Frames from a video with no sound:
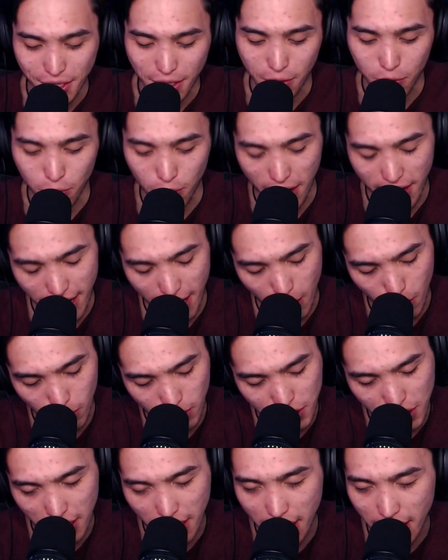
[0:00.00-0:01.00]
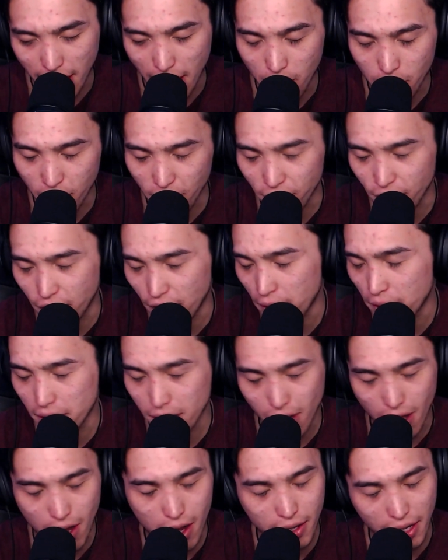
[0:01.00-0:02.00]
And right now, we're checking out the very
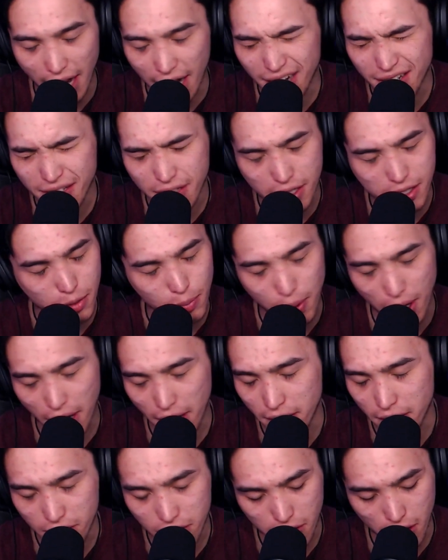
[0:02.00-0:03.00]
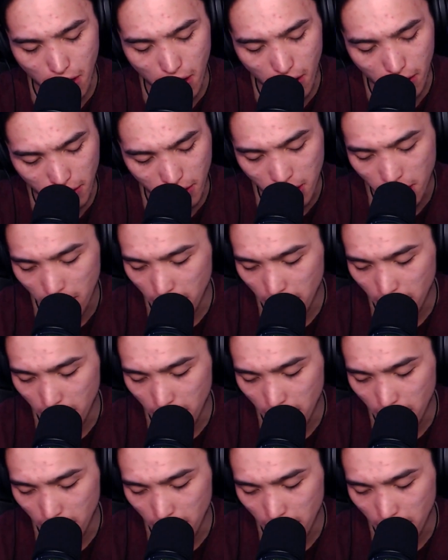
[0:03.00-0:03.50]
long anticipated song,